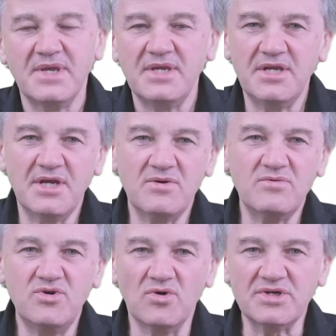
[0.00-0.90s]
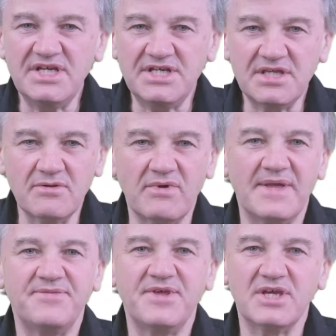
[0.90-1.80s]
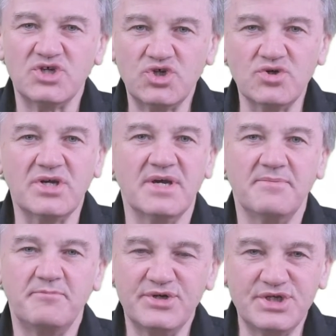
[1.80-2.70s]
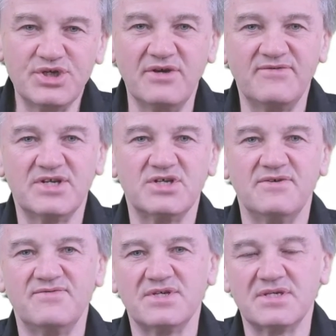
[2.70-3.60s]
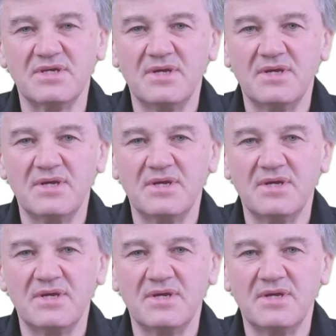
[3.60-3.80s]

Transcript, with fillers: you know, not eating the right thing, sugar, preservatives.